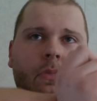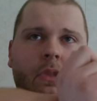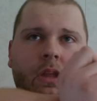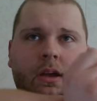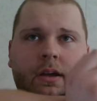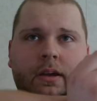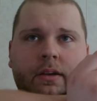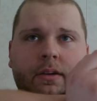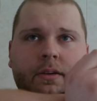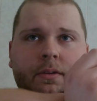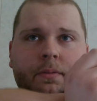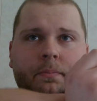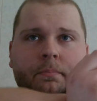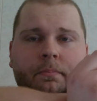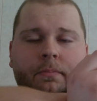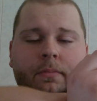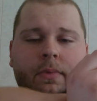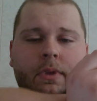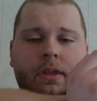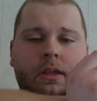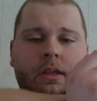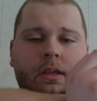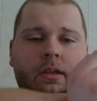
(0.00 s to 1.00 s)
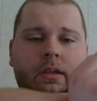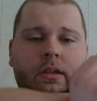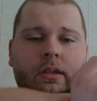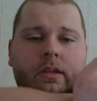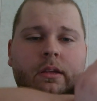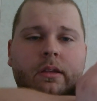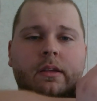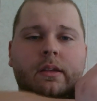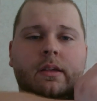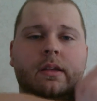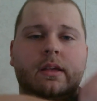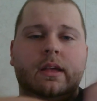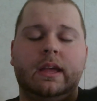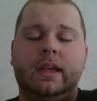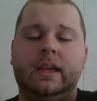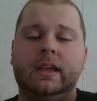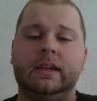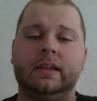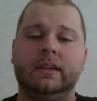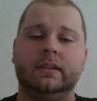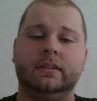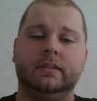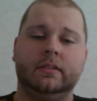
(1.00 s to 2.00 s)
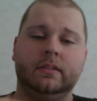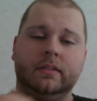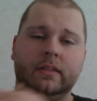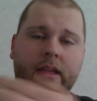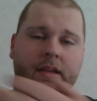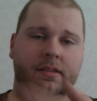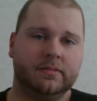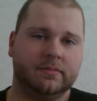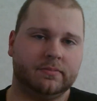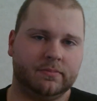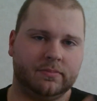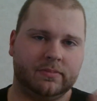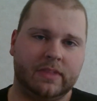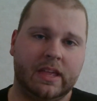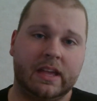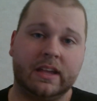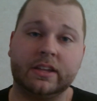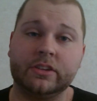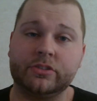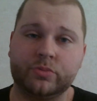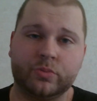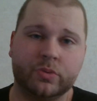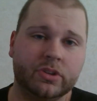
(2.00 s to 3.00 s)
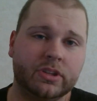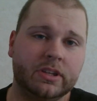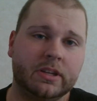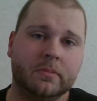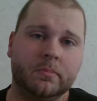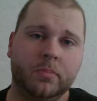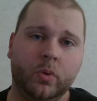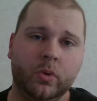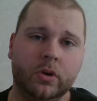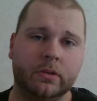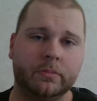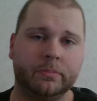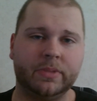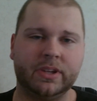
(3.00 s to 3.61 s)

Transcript: And that gets really important,